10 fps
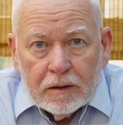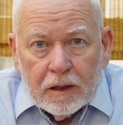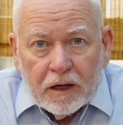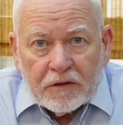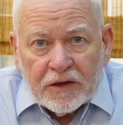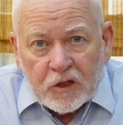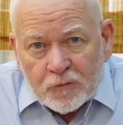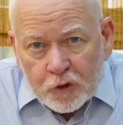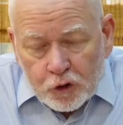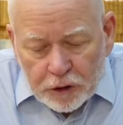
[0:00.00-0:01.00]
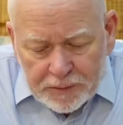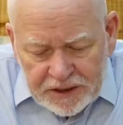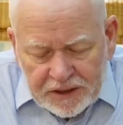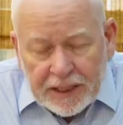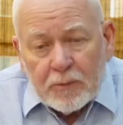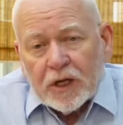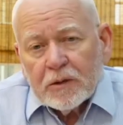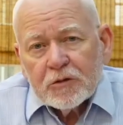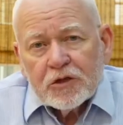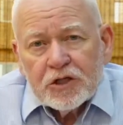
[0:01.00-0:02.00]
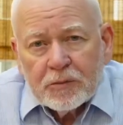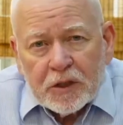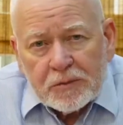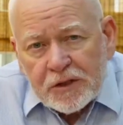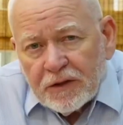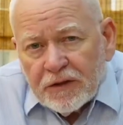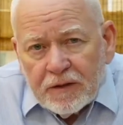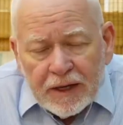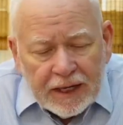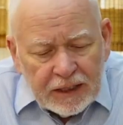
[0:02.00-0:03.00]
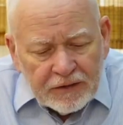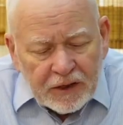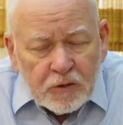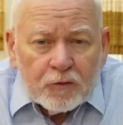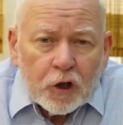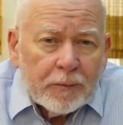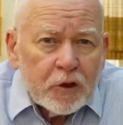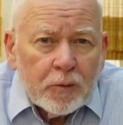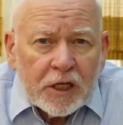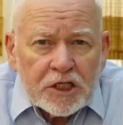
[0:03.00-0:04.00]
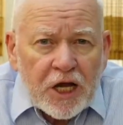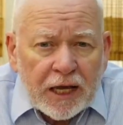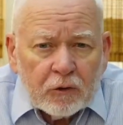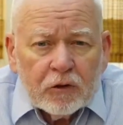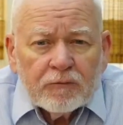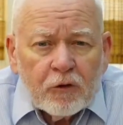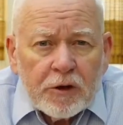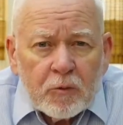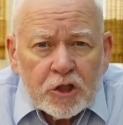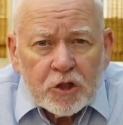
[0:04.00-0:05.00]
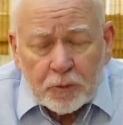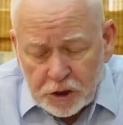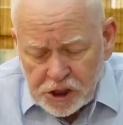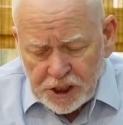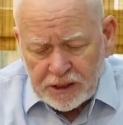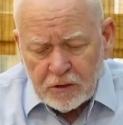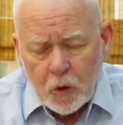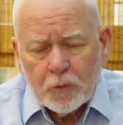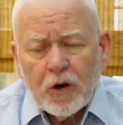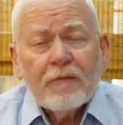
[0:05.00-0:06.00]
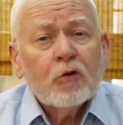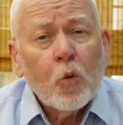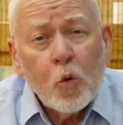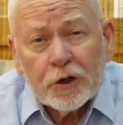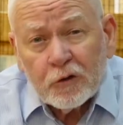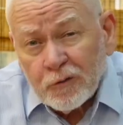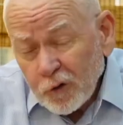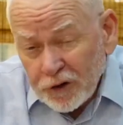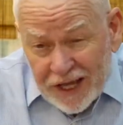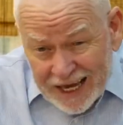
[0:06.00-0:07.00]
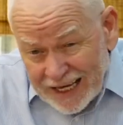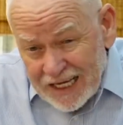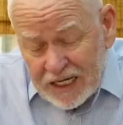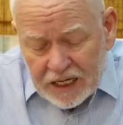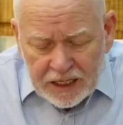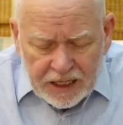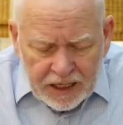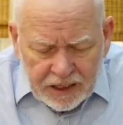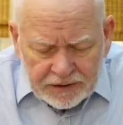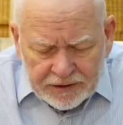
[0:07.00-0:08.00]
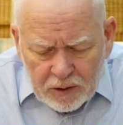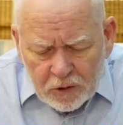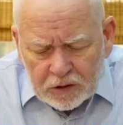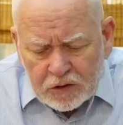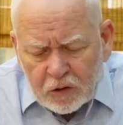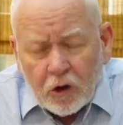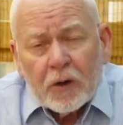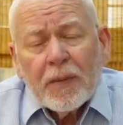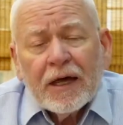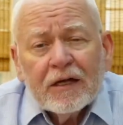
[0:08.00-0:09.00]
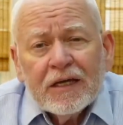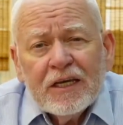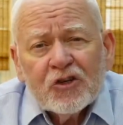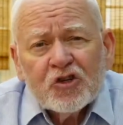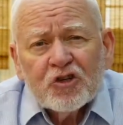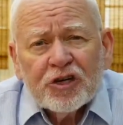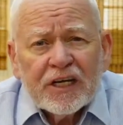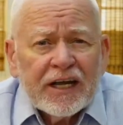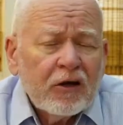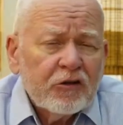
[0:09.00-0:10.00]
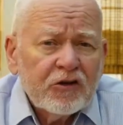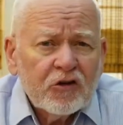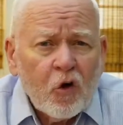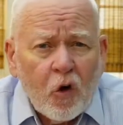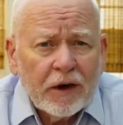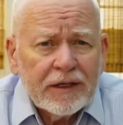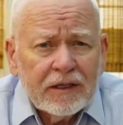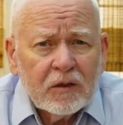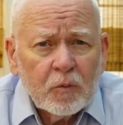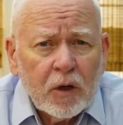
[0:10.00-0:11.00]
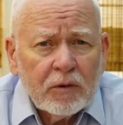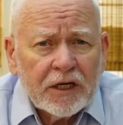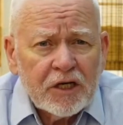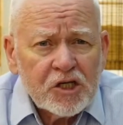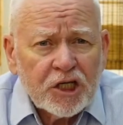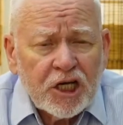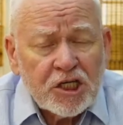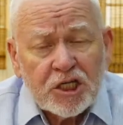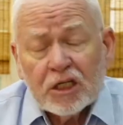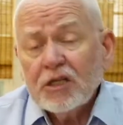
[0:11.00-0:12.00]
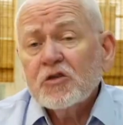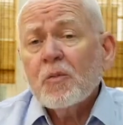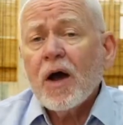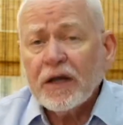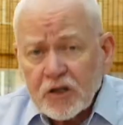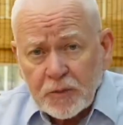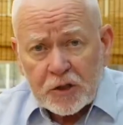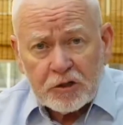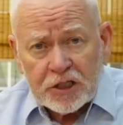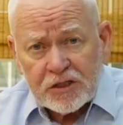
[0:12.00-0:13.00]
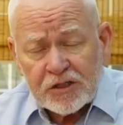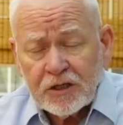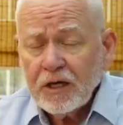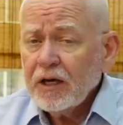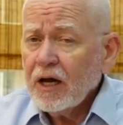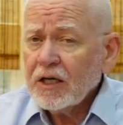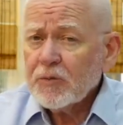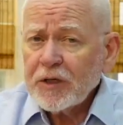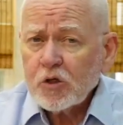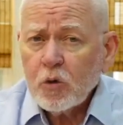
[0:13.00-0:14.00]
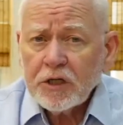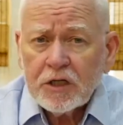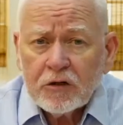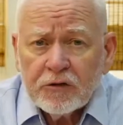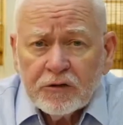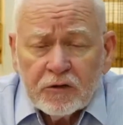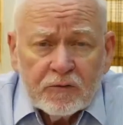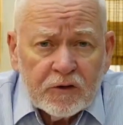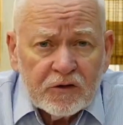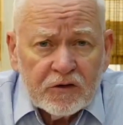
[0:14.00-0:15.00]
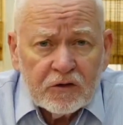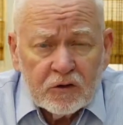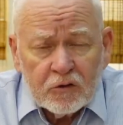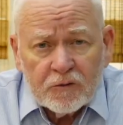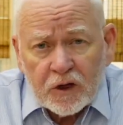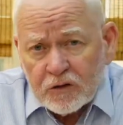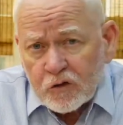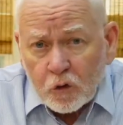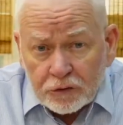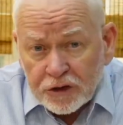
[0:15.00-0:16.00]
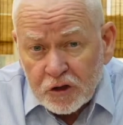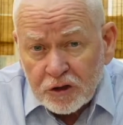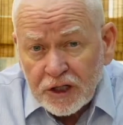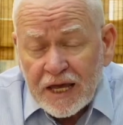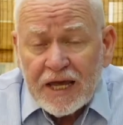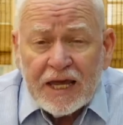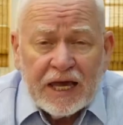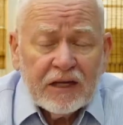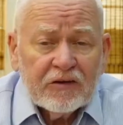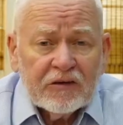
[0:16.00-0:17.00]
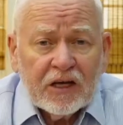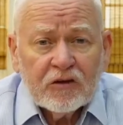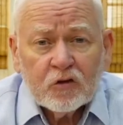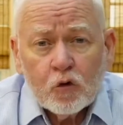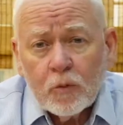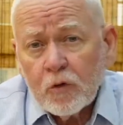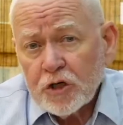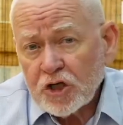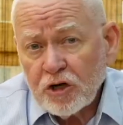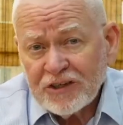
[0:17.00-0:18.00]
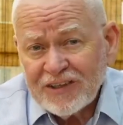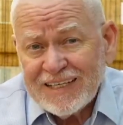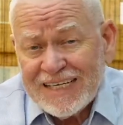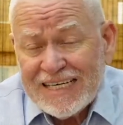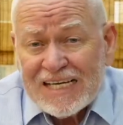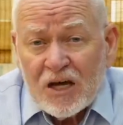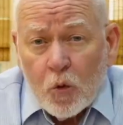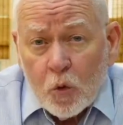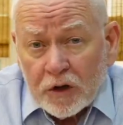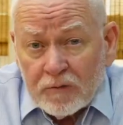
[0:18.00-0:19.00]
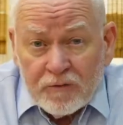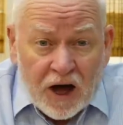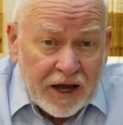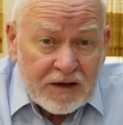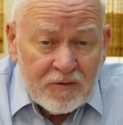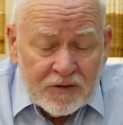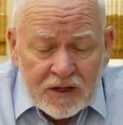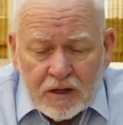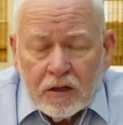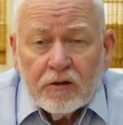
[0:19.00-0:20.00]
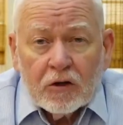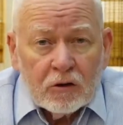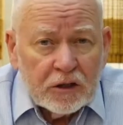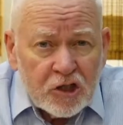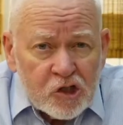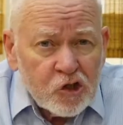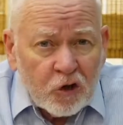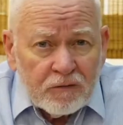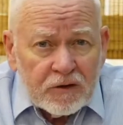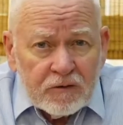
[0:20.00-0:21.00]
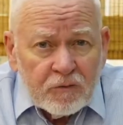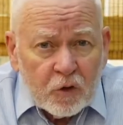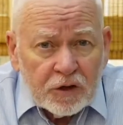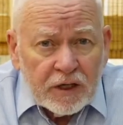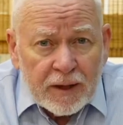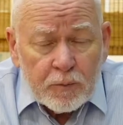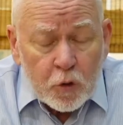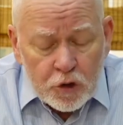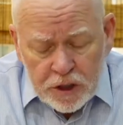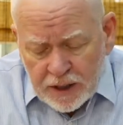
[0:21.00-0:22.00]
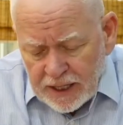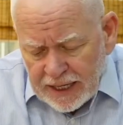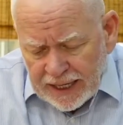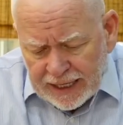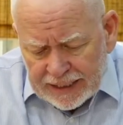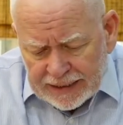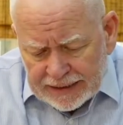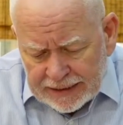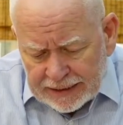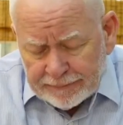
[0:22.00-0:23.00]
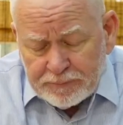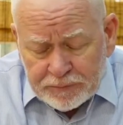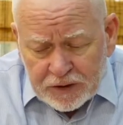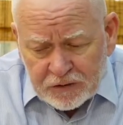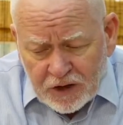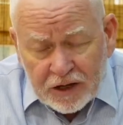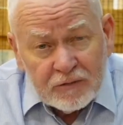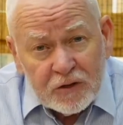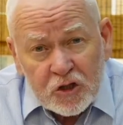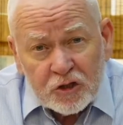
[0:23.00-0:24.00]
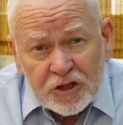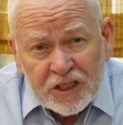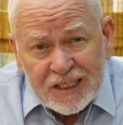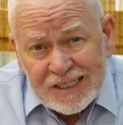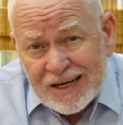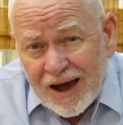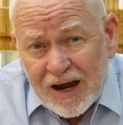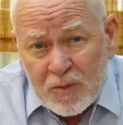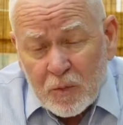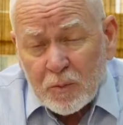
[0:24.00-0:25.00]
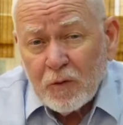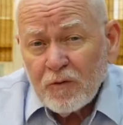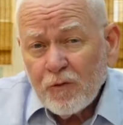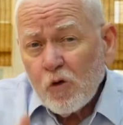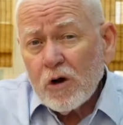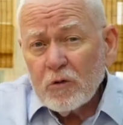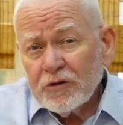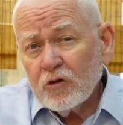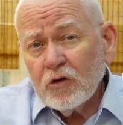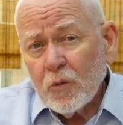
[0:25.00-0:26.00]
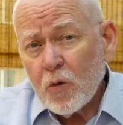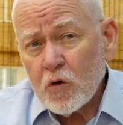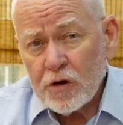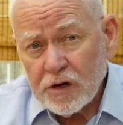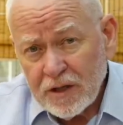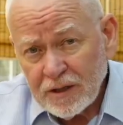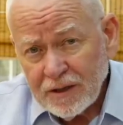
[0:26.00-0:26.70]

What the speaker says: Hi, thank you for joining me today. My name is Jim Gibson, and thank you for coming to my channel. I very much appreciate it. Hope you're having a wonderful day. Today I want to talk about history and how it's taught in public education. At least my experience, I spent 20 years in the Vista Unified School District as a school board trustee, one of 5, the only conservative on that board. And it's kind of interesting time. But before I was on the board,